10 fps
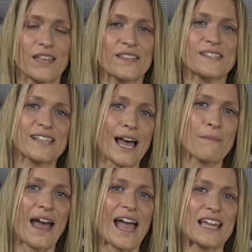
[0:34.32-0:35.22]
The
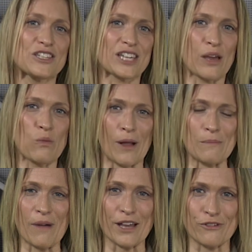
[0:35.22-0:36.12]
SAM HA1
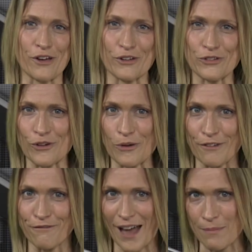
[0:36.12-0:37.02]

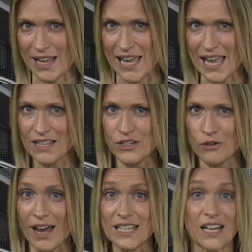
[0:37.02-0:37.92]
microcontroller family
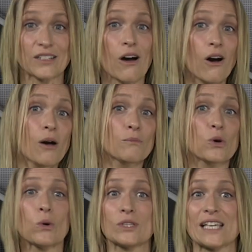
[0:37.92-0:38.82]
integrate an ARM
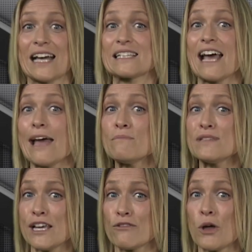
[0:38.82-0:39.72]
Cortex
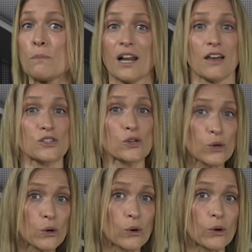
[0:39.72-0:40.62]
M0 Plus
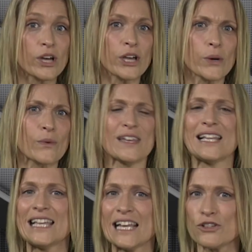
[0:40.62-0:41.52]
core with a
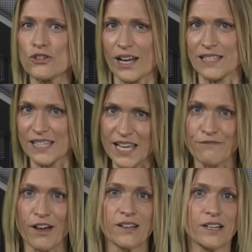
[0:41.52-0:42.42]
LIN
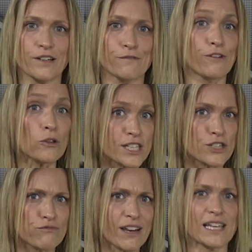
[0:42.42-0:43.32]
transceiver,
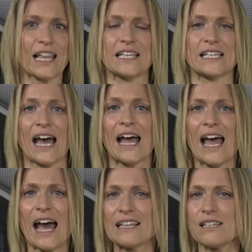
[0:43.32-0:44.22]
voltage regulator,
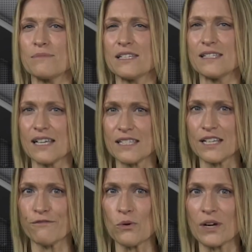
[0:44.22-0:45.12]
and up to
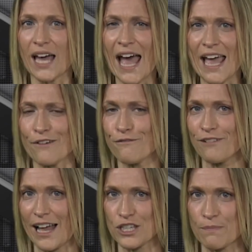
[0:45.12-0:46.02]
64K of
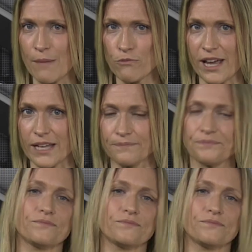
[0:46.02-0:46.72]
flash memory.